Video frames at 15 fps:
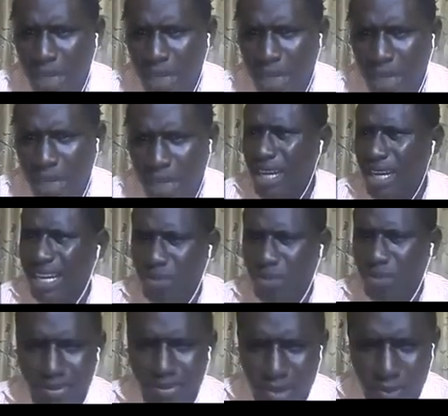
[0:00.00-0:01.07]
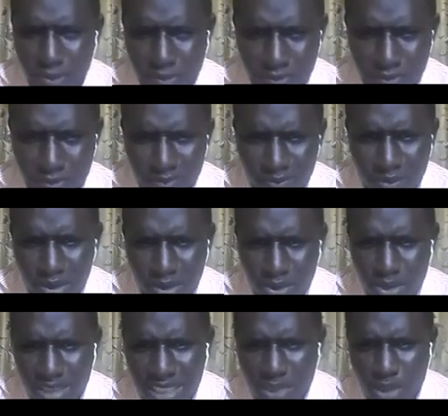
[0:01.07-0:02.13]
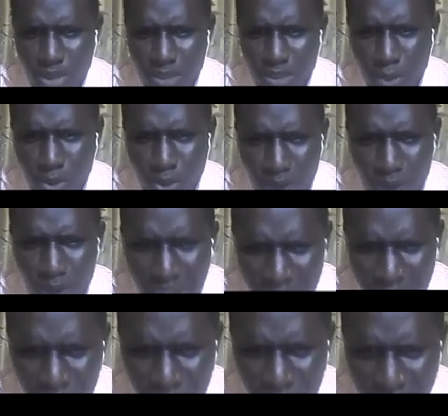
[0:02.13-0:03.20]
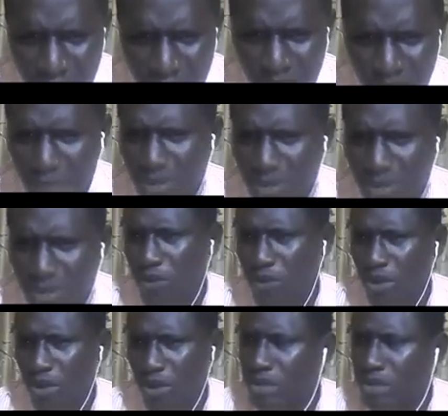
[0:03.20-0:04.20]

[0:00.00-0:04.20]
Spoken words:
not allowable. Donation to the Boko Haram Victims Rehabilitation Fund,